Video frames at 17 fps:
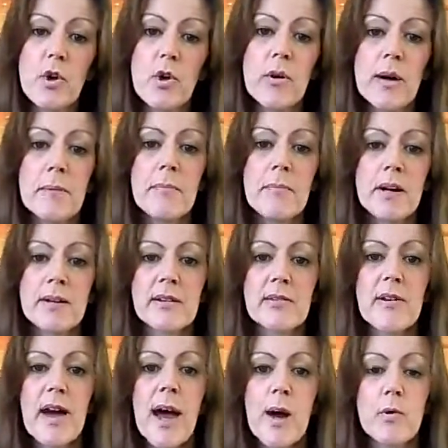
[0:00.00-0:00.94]
or it might
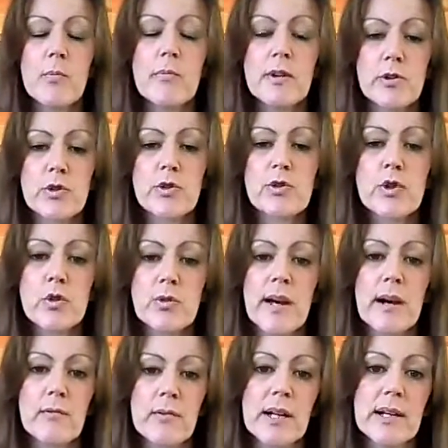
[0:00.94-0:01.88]
have helped me through
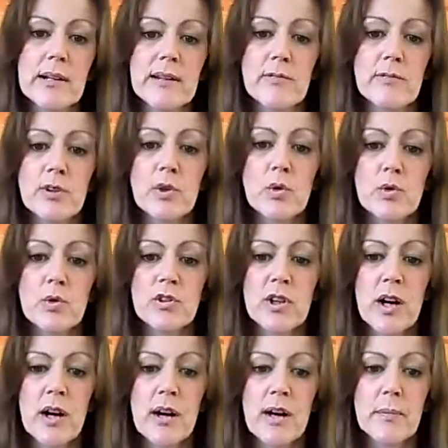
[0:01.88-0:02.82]
that really difficult
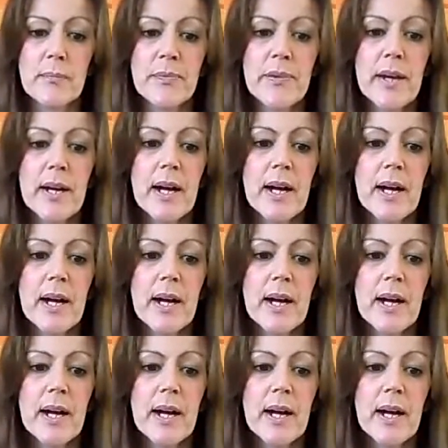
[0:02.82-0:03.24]
time.